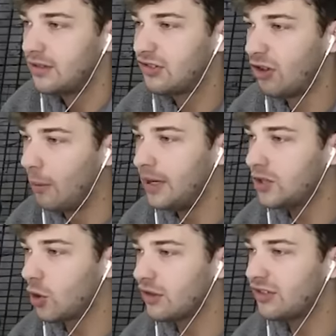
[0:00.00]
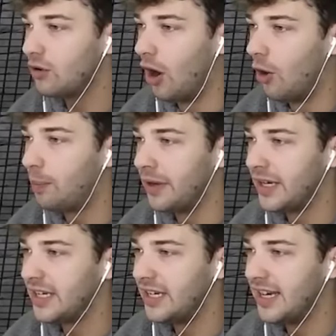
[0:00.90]
So many doors you
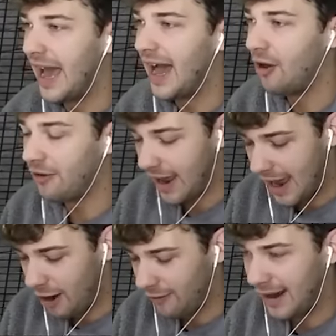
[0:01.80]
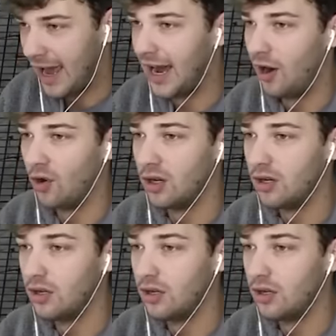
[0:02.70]
opened. Now, now, now.